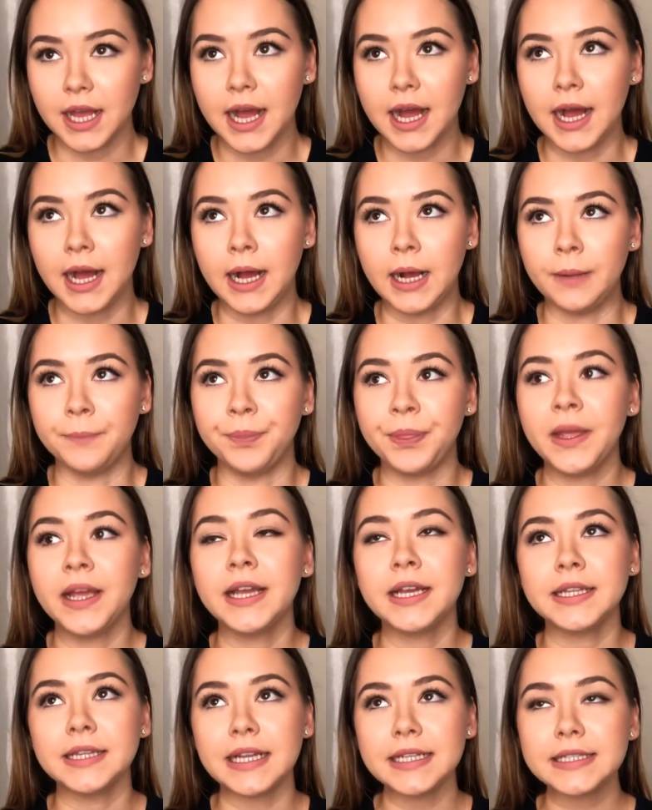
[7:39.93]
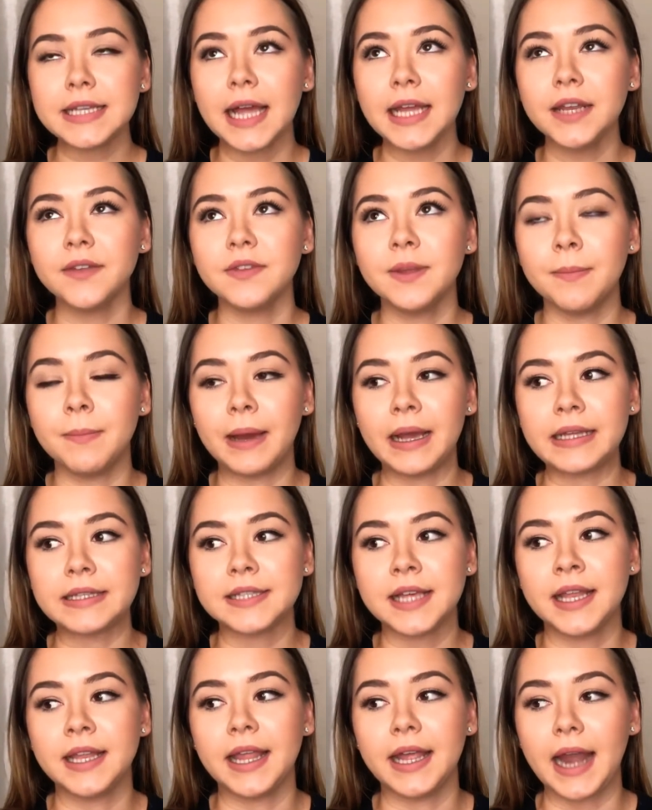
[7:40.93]
That's kind of the
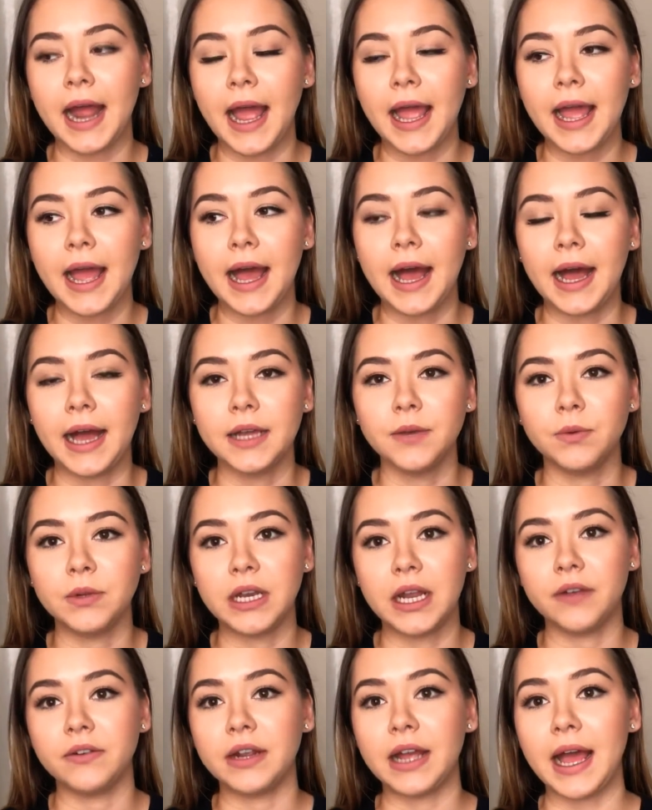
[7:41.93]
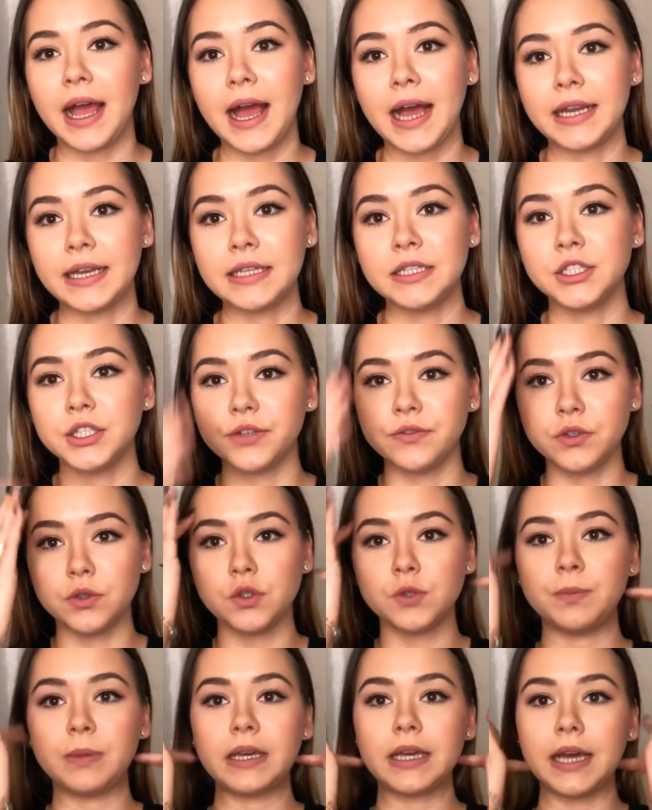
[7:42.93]
mindset that I had whenever I had
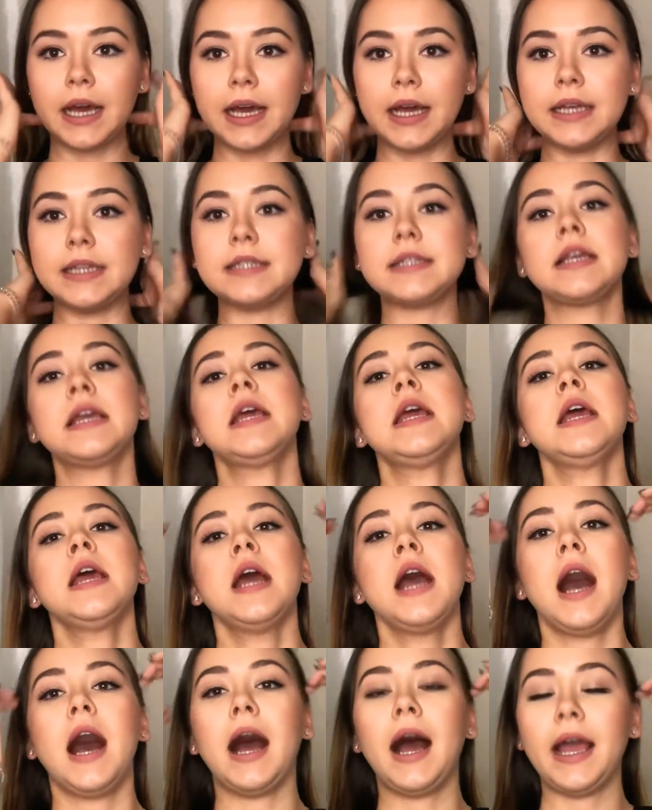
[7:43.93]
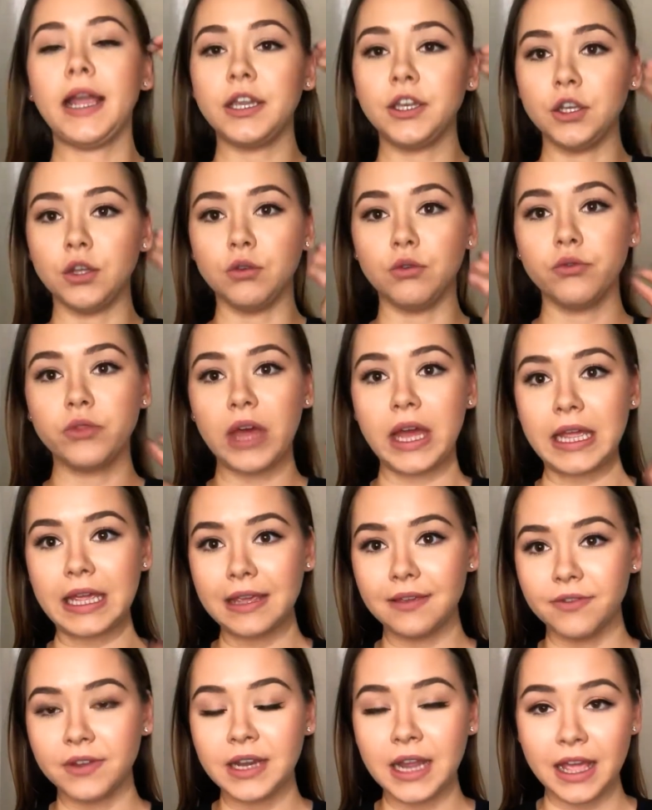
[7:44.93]
interviews, because I knew that
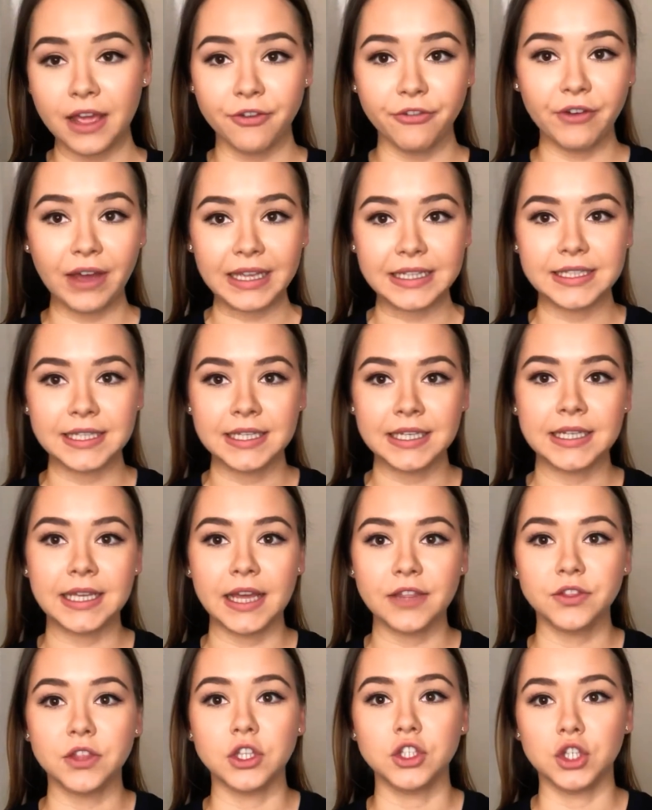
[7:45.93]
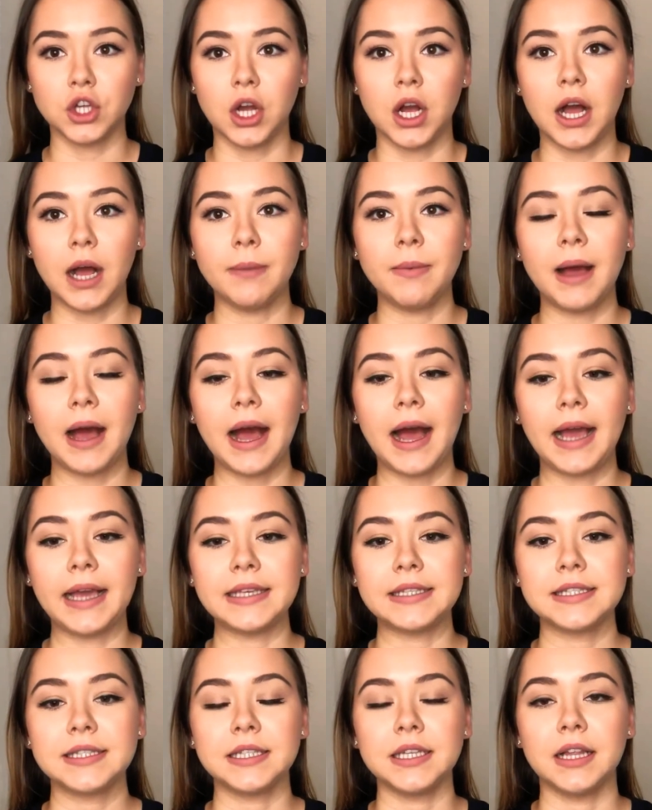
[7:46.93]
even if I didn't get the job, I
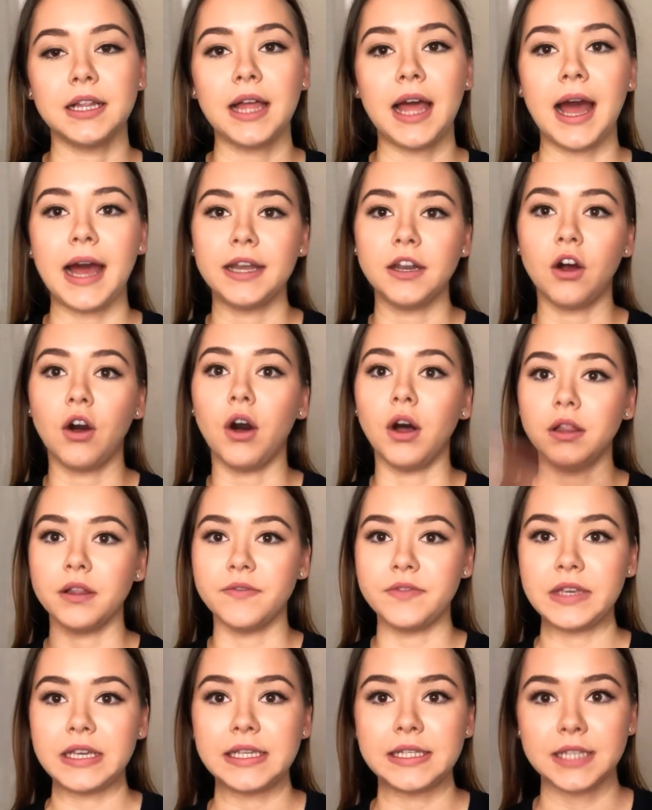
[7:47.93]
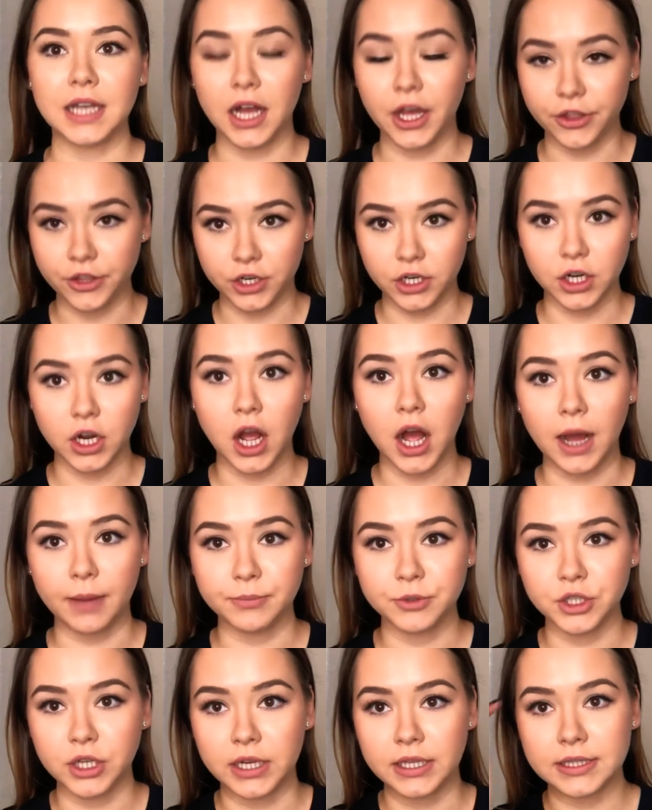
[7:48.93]
still had all of these other
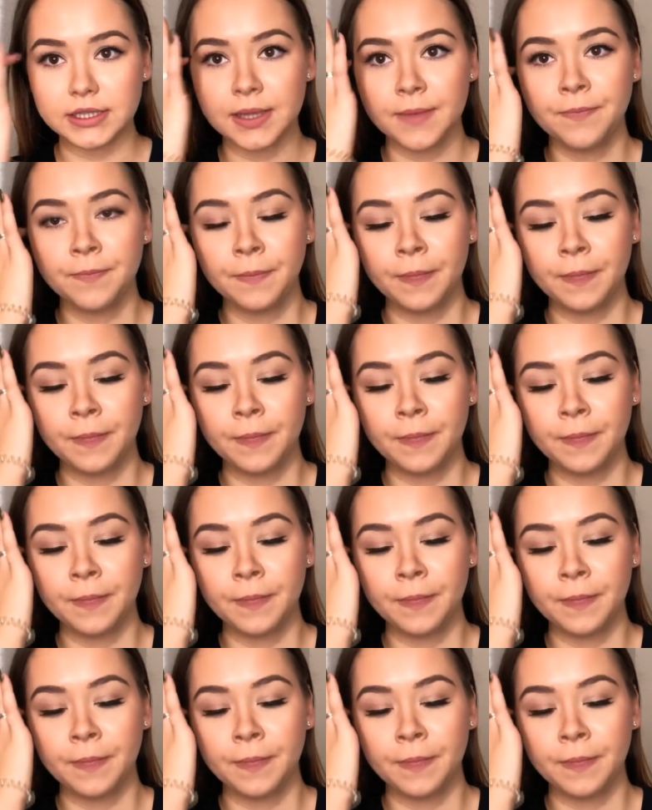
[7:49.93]
options.